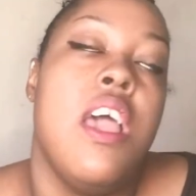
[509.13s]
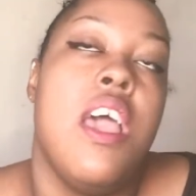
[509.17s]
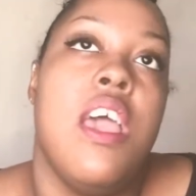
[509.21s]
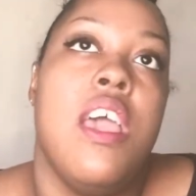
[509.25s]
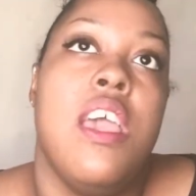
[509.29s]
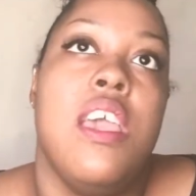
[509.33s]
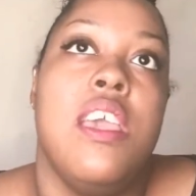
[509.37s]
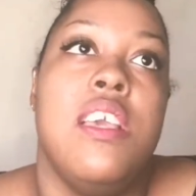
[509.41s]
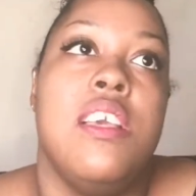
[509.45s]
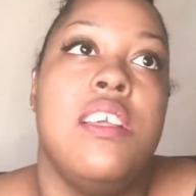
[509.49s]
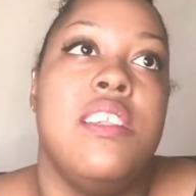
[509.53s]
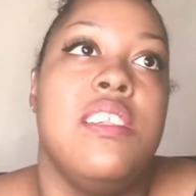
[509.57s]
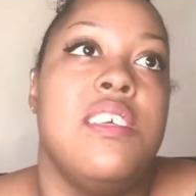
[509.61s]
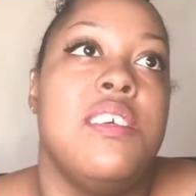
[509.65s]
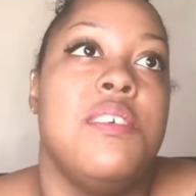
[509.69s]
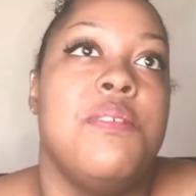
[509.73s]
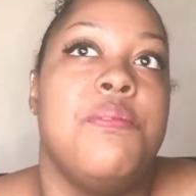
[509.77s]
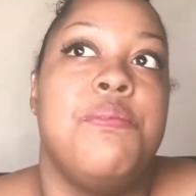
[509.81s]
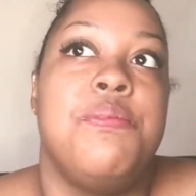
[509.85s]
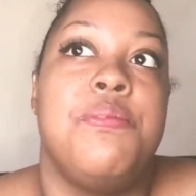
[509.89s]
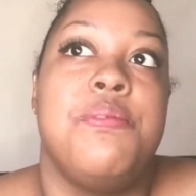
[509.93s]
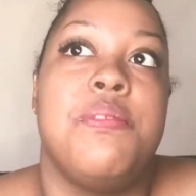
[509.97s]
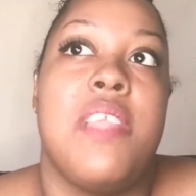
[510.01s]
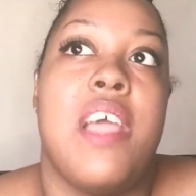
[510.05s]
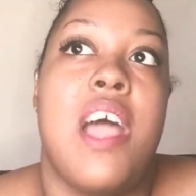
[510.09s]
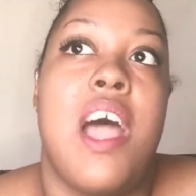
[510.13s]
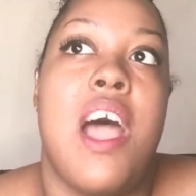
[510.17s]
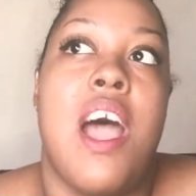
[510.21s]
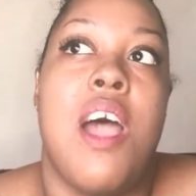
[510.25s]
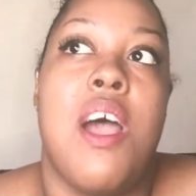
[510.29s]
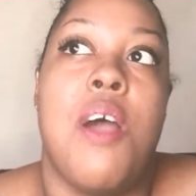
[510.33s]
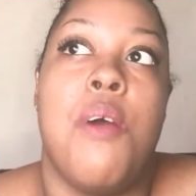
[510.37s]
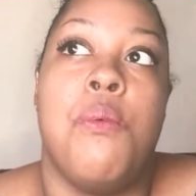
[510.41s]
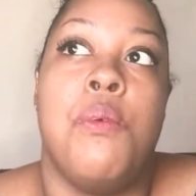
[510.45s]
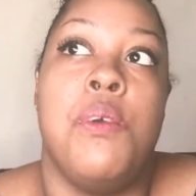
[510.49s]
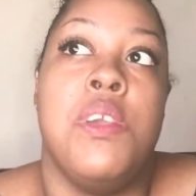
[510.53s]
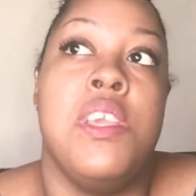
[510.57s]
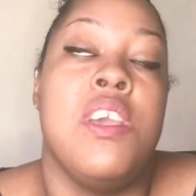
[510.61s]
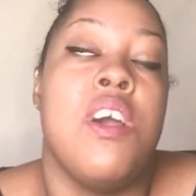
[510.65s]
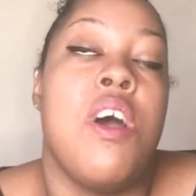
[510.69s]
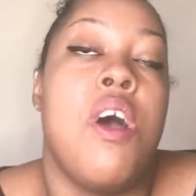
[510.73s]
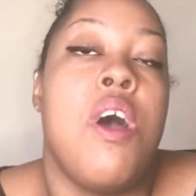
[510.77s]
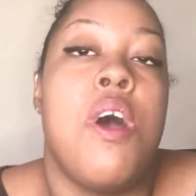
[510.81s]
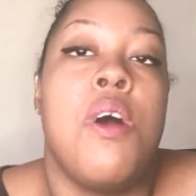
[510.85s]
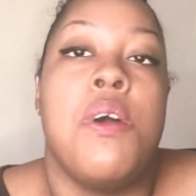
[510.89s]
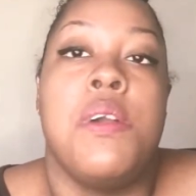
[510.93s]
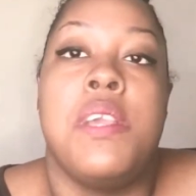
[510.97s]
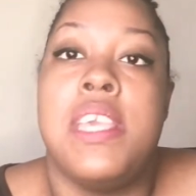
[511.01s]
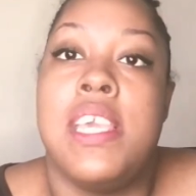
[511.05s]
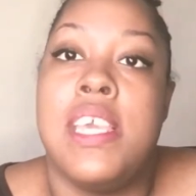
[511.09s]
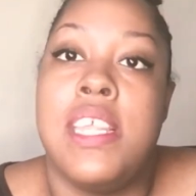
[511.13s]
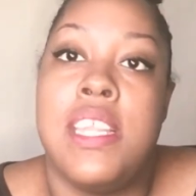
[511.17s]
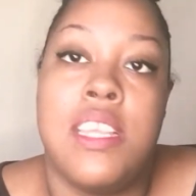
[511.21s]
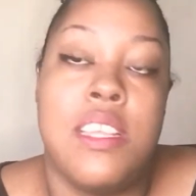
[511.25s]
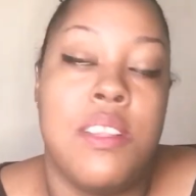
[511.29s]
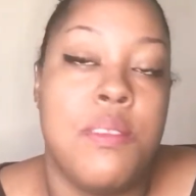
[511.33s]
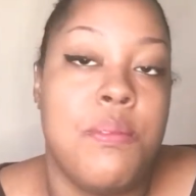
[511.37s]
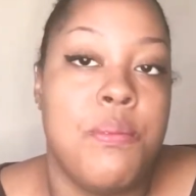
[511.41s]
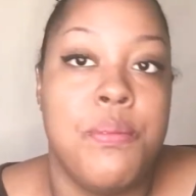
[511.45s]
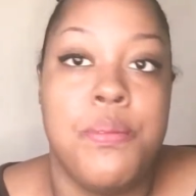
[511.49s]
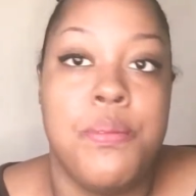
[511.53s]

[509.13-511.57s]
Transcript: And we all get it.